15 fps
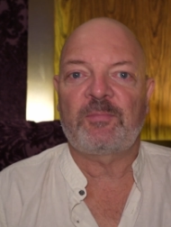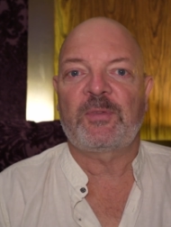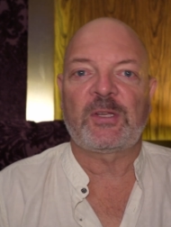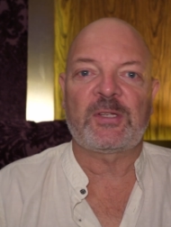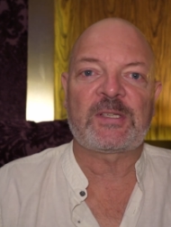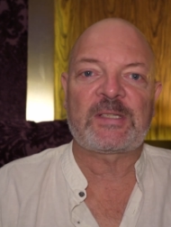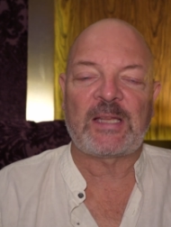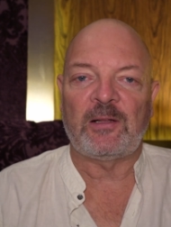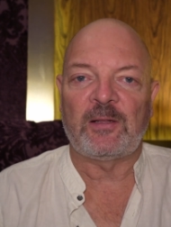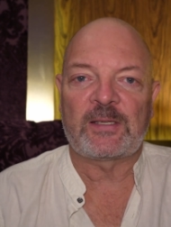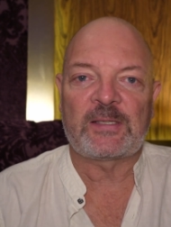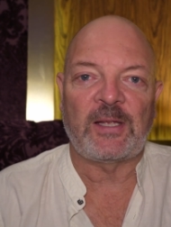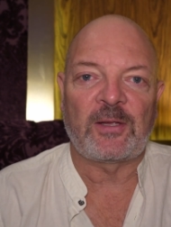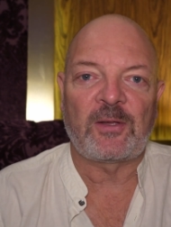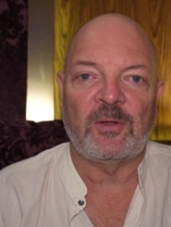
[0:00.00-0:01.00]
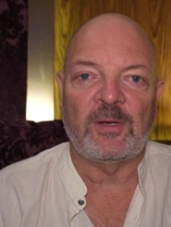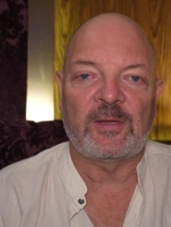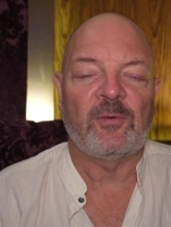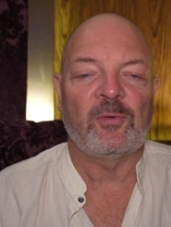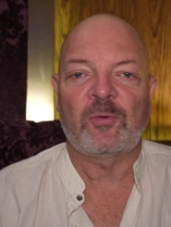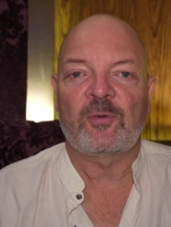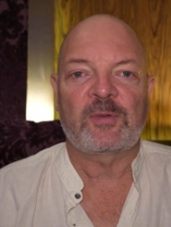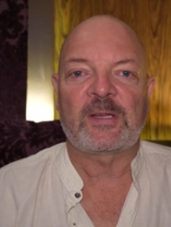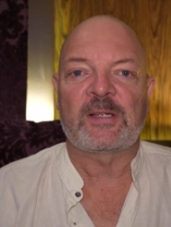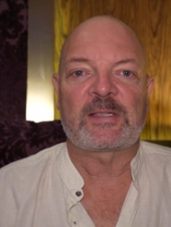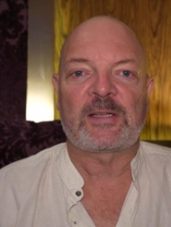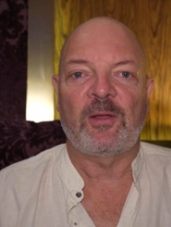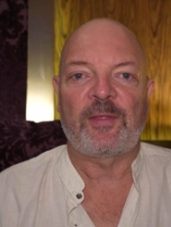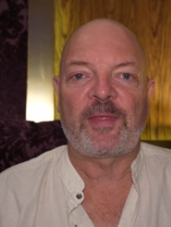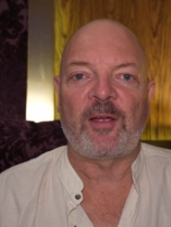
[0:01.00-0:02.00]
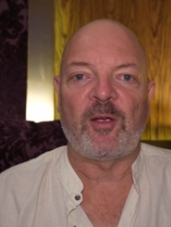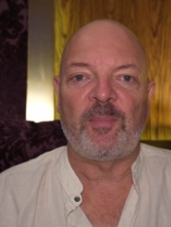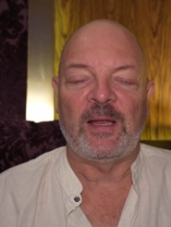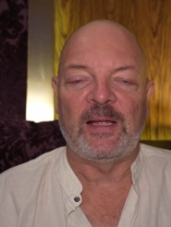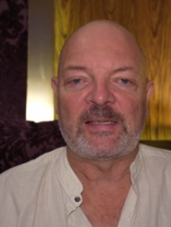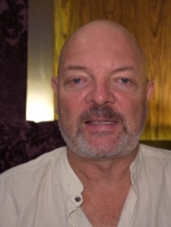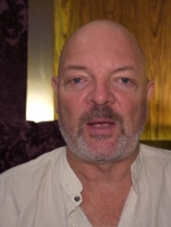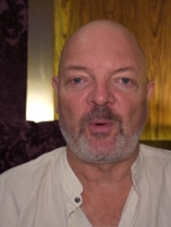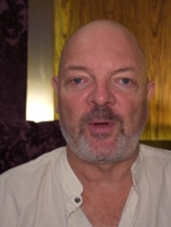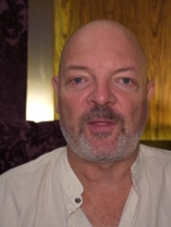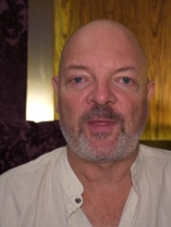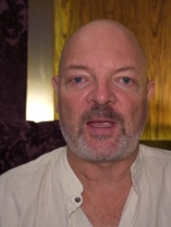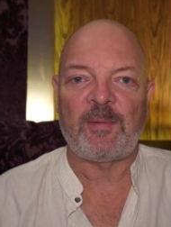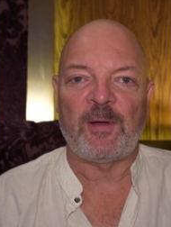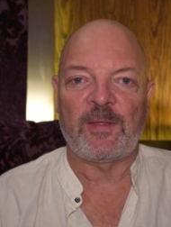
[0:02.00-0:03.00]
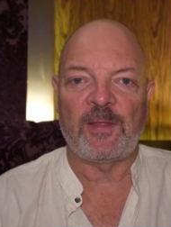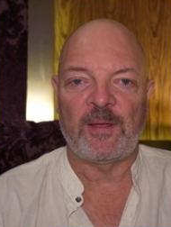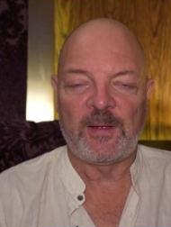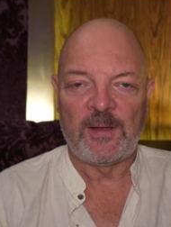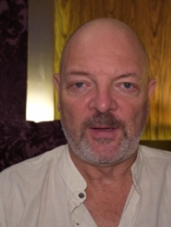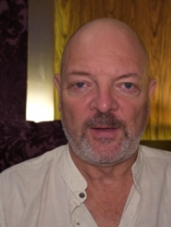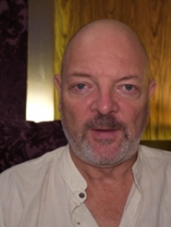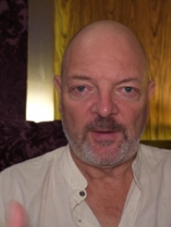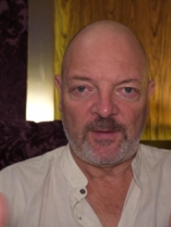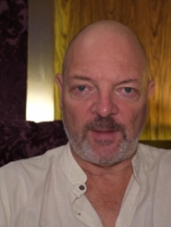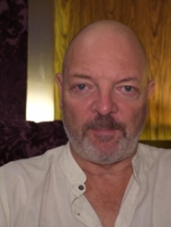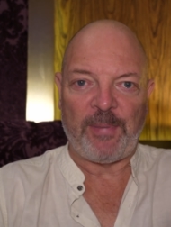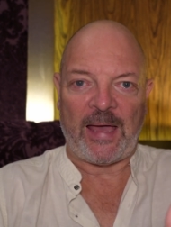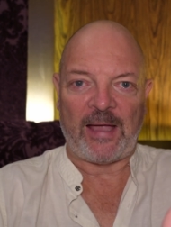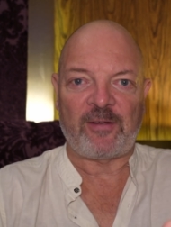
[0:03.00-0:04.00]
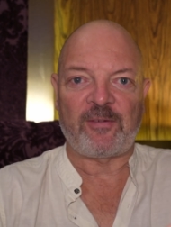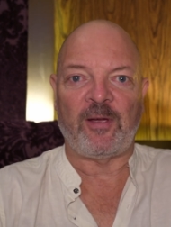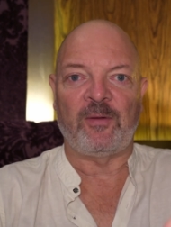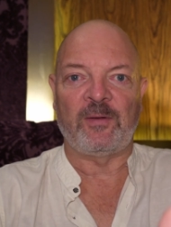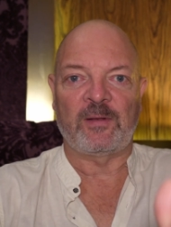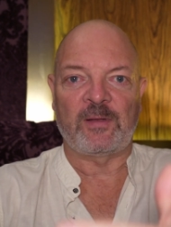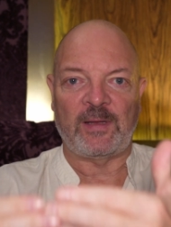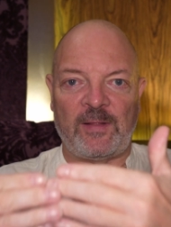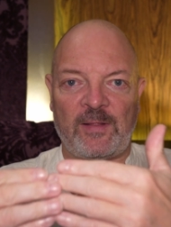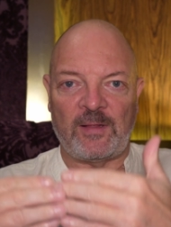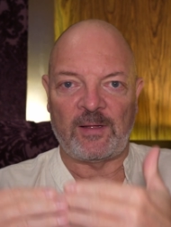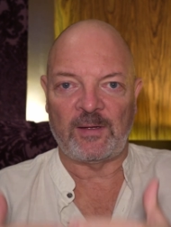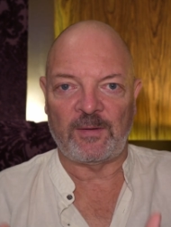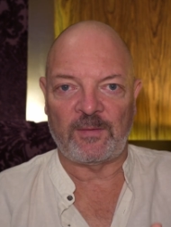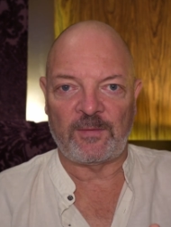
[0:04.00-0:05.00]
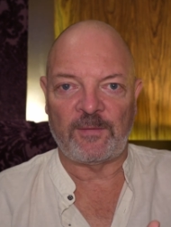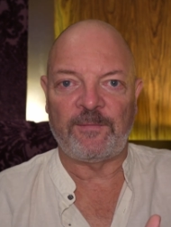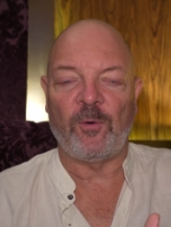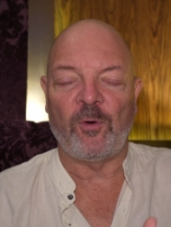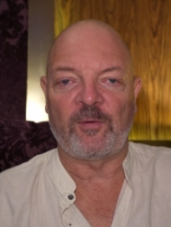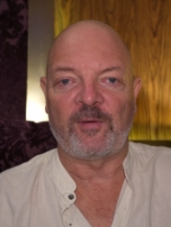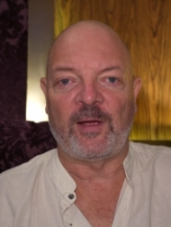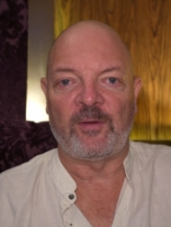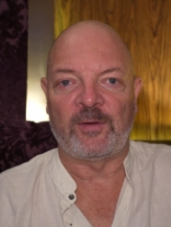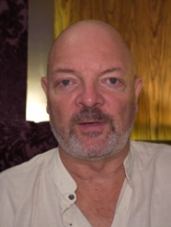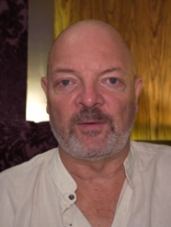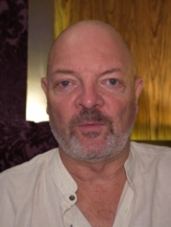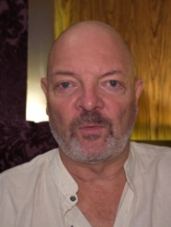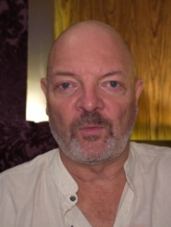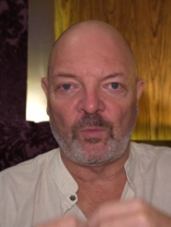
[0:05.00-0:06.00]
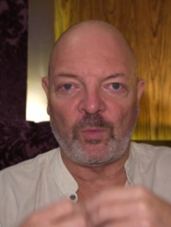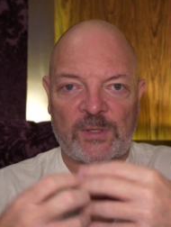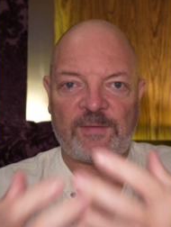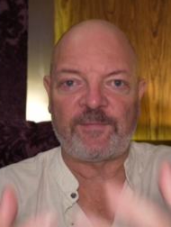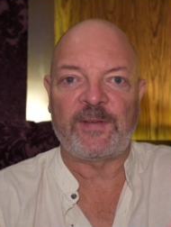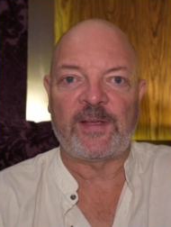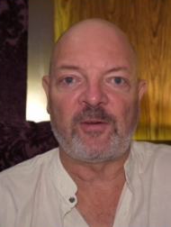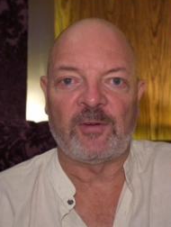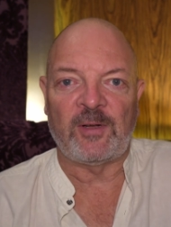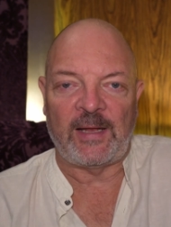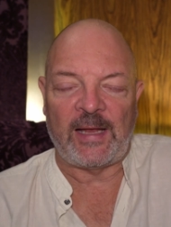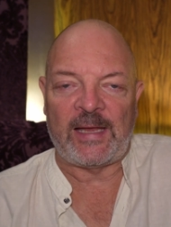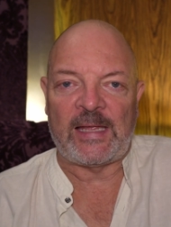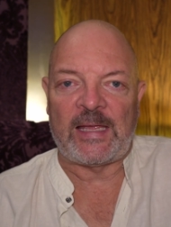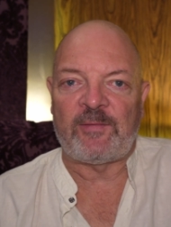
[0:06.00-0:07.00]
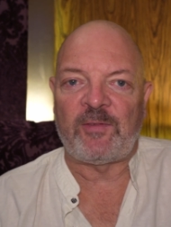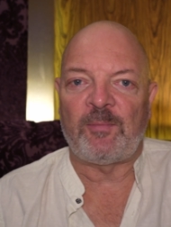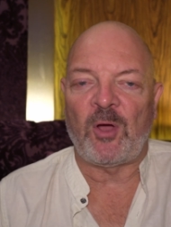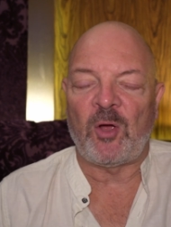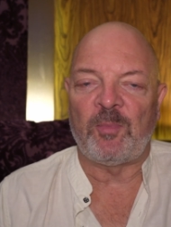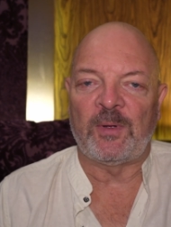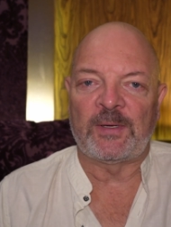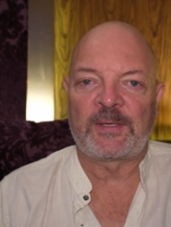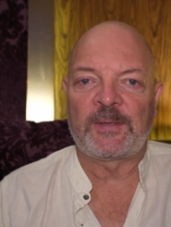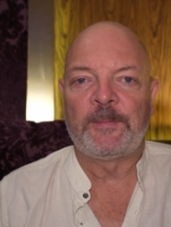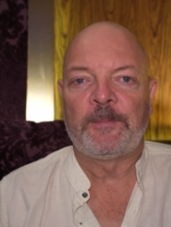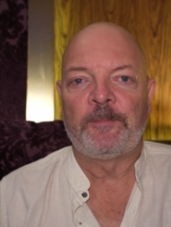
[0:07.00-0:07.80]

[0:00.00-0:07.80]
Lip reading: Gestalt psychology or Gestalt therapy, let's say, where you think about the background and the foreground and what's figural at any given moment.